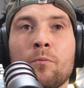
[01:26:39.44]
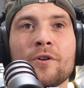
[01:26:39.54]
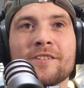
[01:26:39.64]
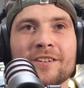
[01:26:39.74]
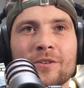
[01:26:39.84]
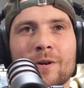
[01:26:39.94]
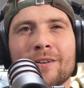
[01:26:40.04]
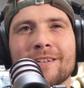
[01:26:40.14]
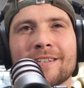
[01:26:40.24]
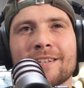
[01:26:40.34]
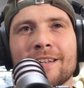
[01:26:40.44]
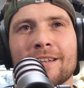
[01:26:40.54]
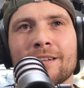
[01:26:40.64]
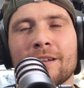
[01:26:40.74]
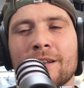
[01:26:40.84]
poison quote, isn't
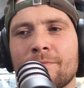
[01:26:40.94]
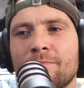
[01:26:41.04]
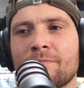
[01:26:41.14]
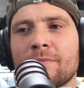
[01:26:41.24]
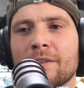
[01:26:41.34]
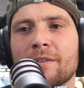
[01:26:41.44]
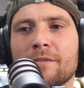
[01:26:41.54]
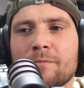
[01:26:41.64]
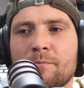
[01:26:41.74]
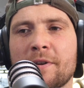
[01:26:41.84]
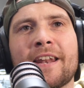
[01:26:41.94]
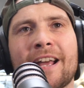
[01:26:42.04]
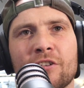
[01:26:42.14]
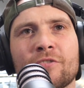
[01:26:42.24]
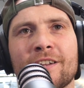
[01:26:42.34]
it? Being
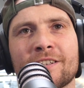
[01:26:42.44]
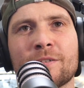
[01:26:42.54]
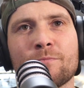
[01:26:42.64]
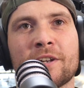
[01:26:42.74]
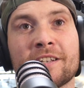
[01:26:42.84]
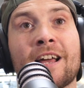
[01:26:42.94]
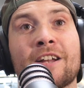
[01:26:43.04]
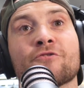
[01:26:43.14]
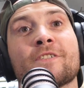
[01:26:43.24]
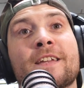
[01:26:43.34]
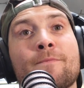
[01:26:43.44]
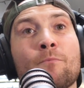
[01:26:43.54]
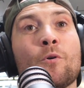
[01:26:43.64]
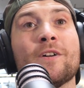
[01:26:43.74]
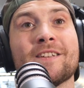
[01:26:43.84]
angry at somebody's like drinking
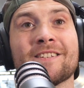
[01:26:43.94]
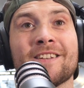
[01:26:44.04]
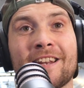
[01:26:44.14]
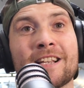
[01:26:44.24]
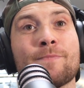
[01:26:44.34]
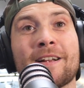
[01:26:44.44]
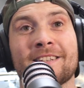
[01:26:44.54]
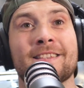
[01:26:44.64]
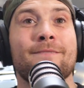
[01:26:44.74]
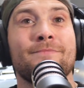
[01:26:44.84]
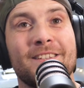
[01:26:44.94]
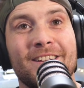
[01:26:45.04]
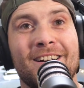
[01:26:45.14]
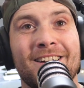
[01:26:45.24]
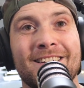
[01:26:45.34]
poison and expecting them to
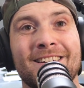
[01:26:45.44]
die.